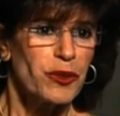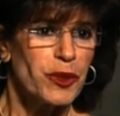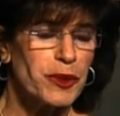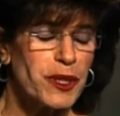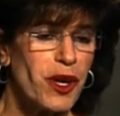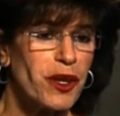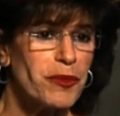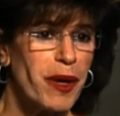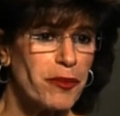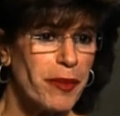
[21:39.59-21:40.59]
When we talk
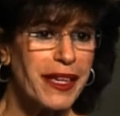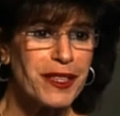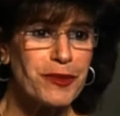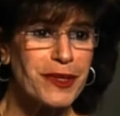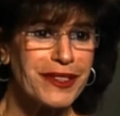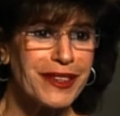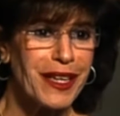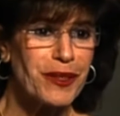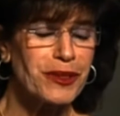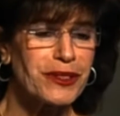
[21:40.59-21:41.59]
about management
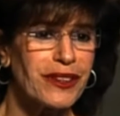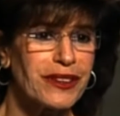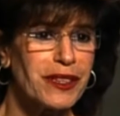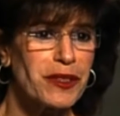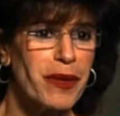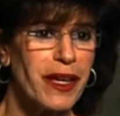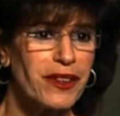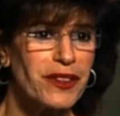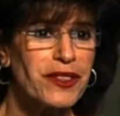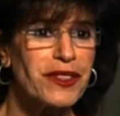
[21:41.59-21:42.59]
today, we're talking about
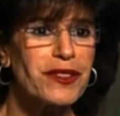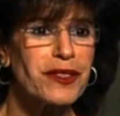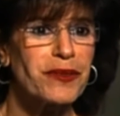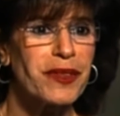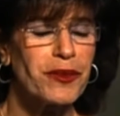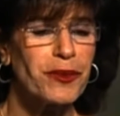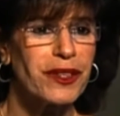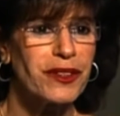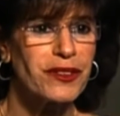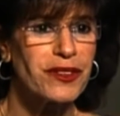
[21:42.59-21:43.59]
a system that
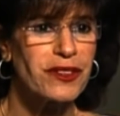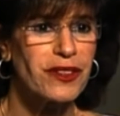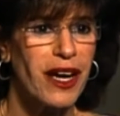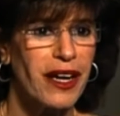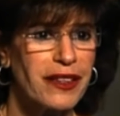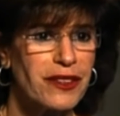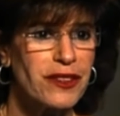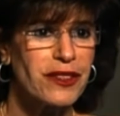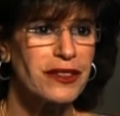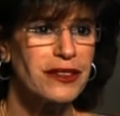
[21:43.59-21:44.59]
was
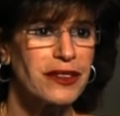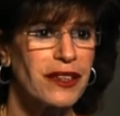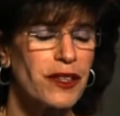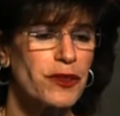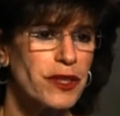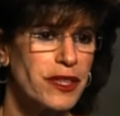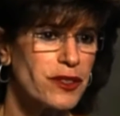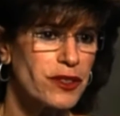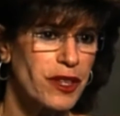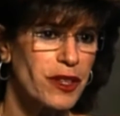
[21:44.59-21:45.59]
designed 100
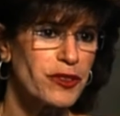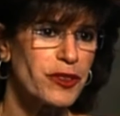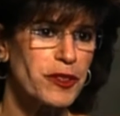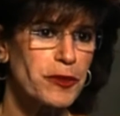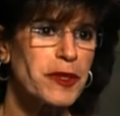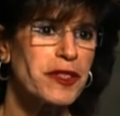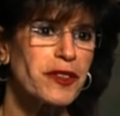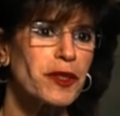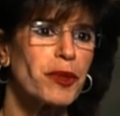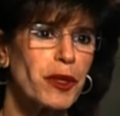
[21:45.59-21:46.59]
years ago for a
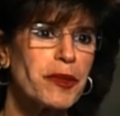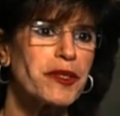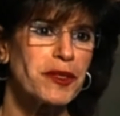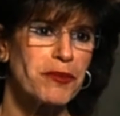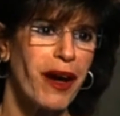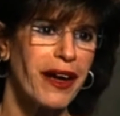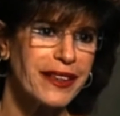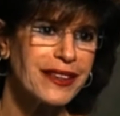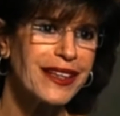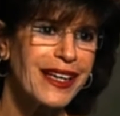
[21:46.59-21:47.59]
specific purpose in mind,